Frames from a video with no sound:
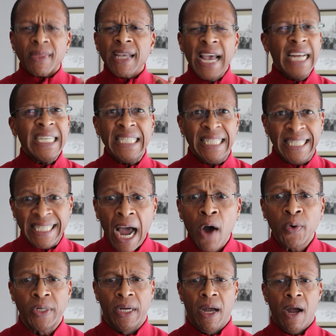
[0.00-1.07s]
and
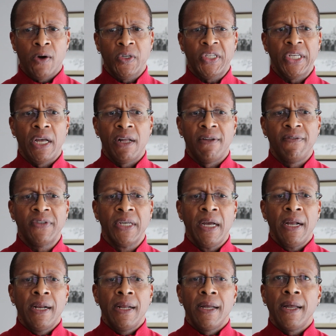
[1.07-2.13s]
doubt ourselves
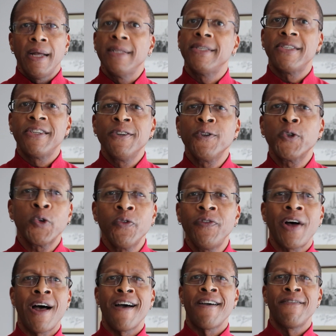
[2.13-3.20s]
and still
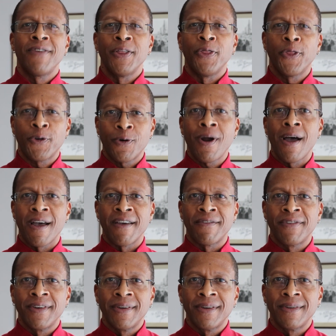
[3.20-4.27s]
survive and
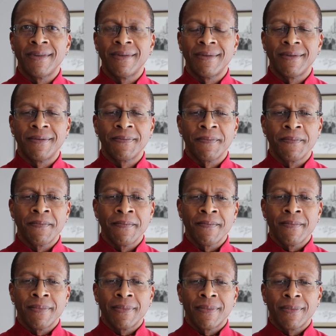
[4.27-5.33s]
thrive.
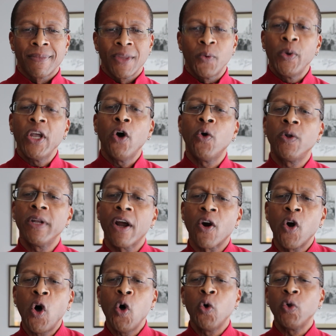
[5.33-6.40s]
We hold our
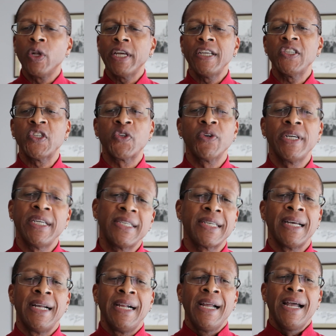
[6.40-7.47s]
whole histories,
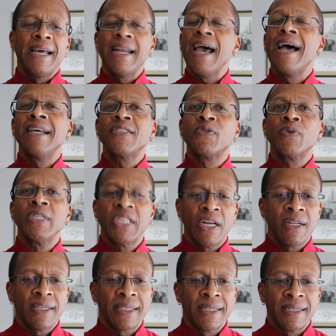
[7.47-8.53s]
and as a
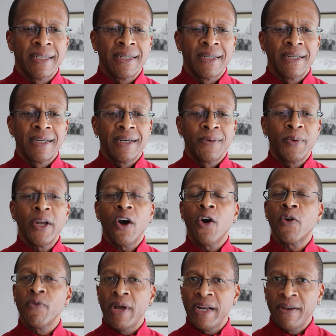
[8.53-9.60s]
result, we
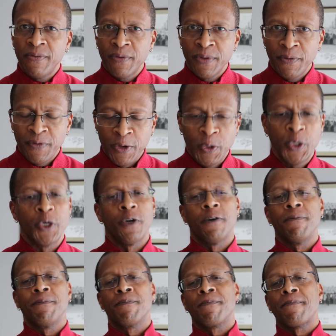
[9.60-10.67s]
are ready for the
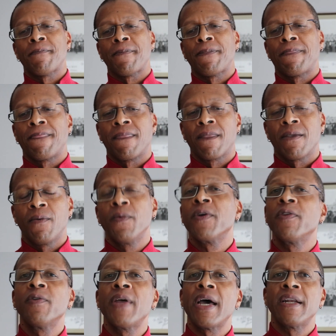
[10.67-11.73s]
future,
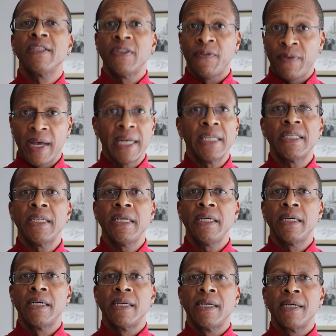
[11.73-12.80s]
whether that is a
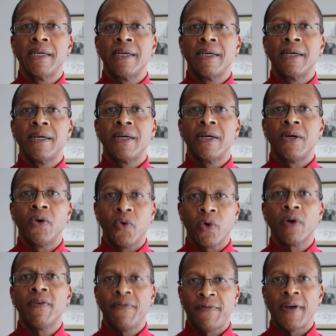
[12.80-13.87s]
fantasy
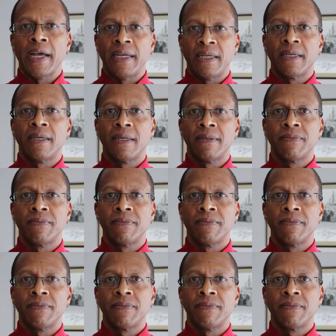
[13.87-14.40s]
or a fight.